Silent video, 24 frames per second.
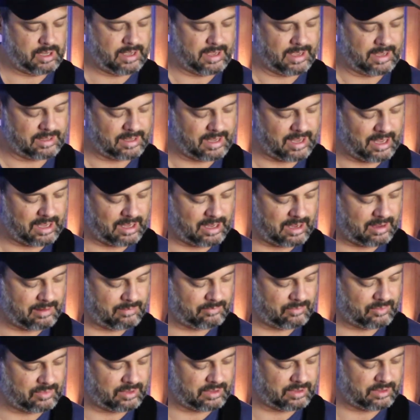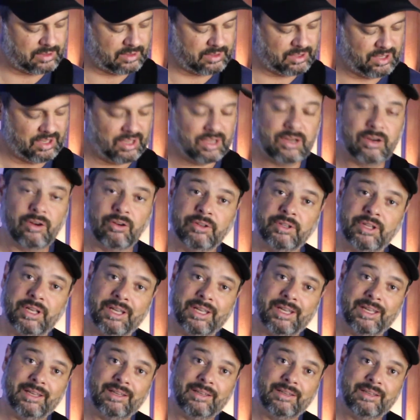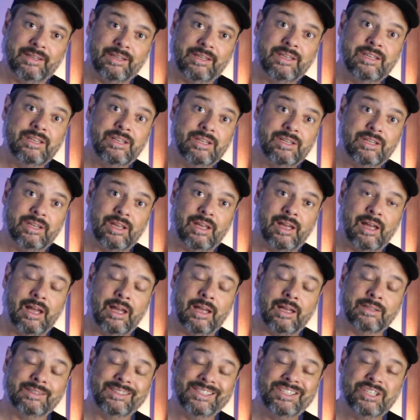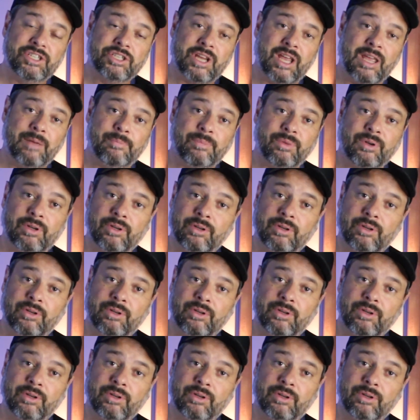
and I am here on the D shape.